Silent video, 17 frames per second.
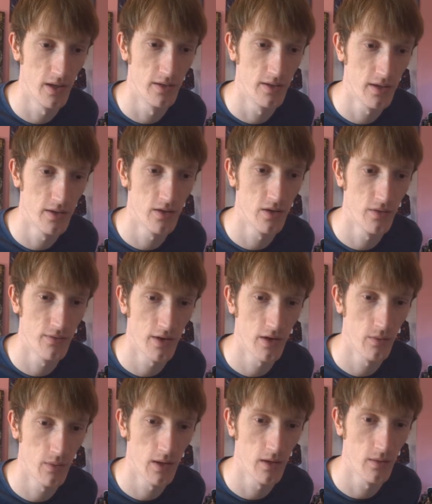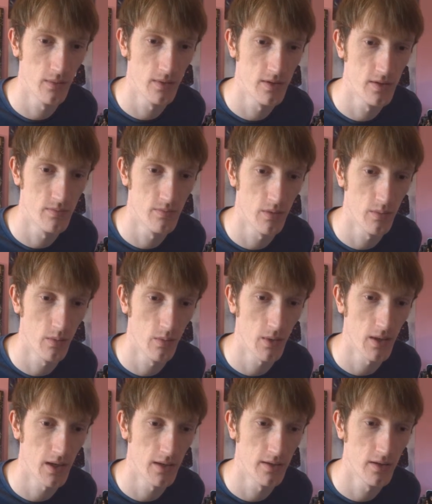and didn't do very well, which is probably
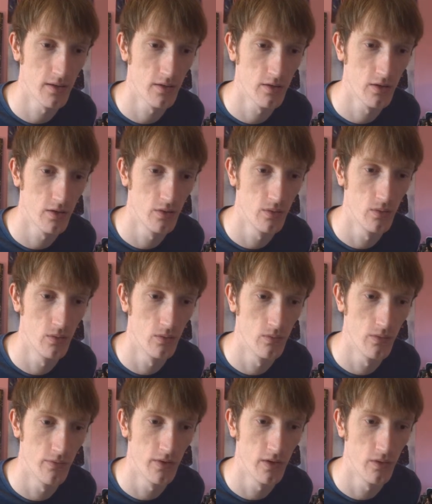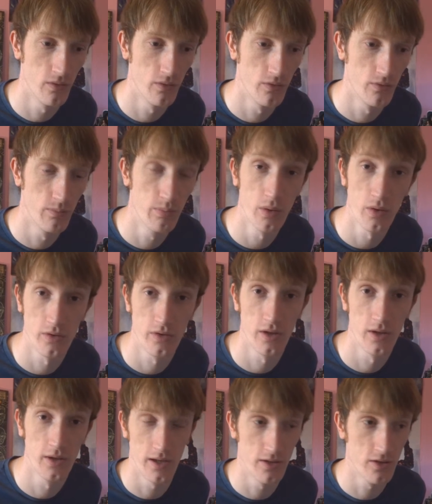why I didn't do reviews.
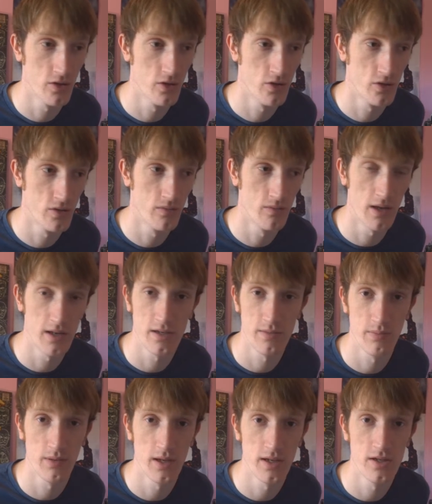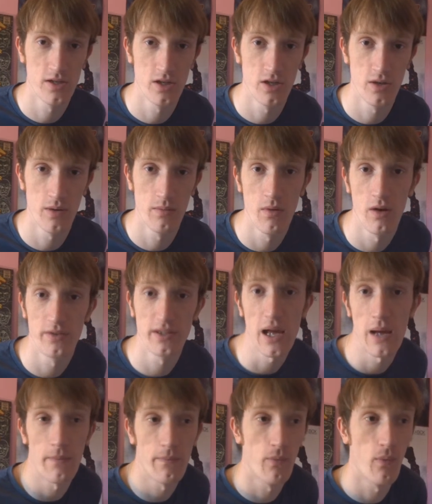But it just explains to you in more
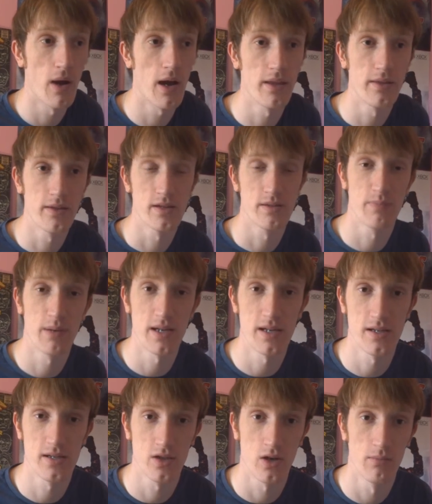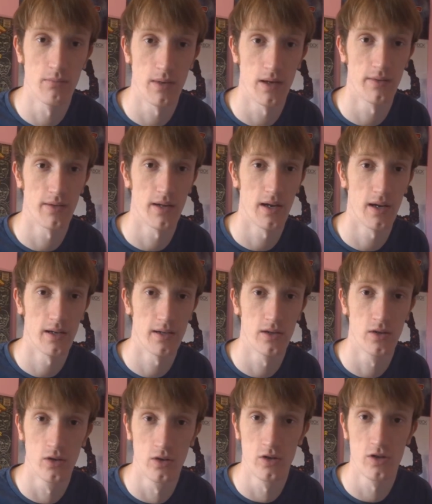depth why the space combat they had
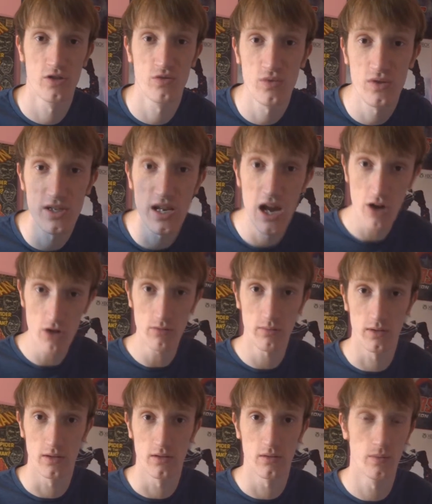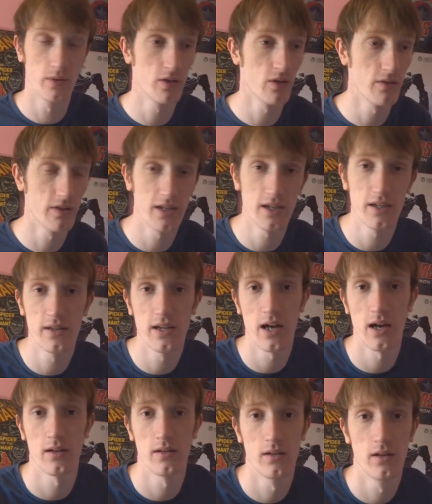in Ghost was terrible. We don't need
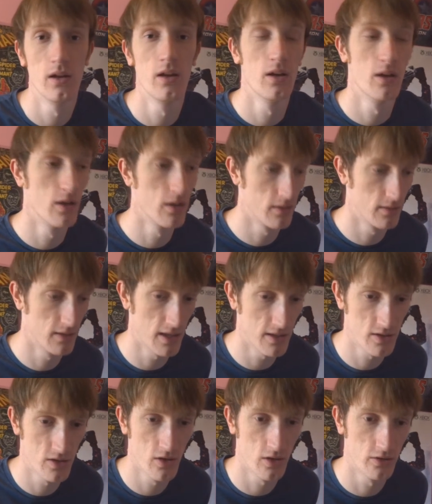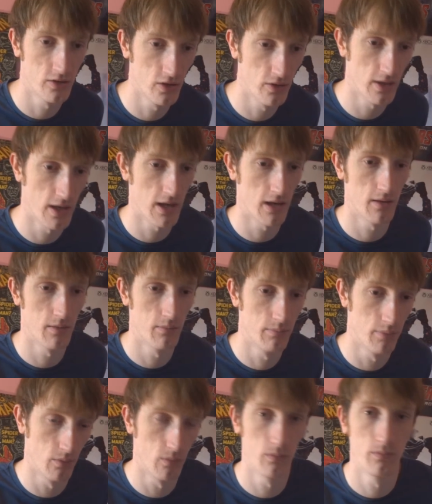that. Let's not do that.
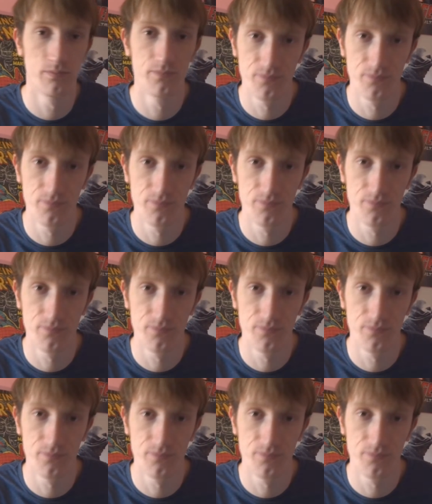But